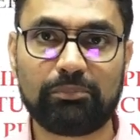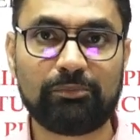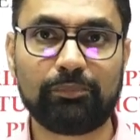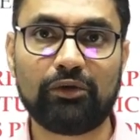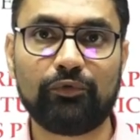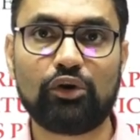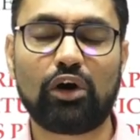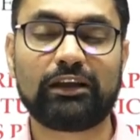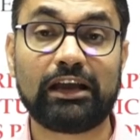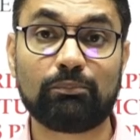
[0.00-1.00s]
people will
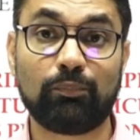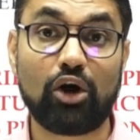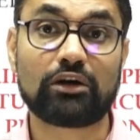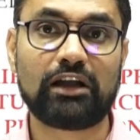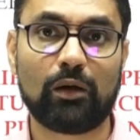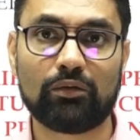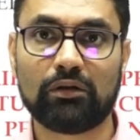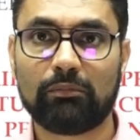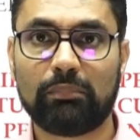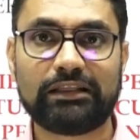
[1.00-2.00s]
not get bogged down
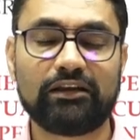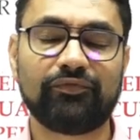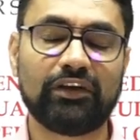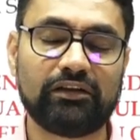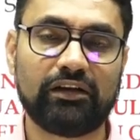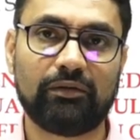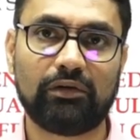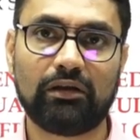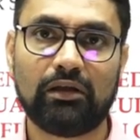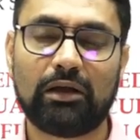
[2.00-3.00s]
by the difficulty level,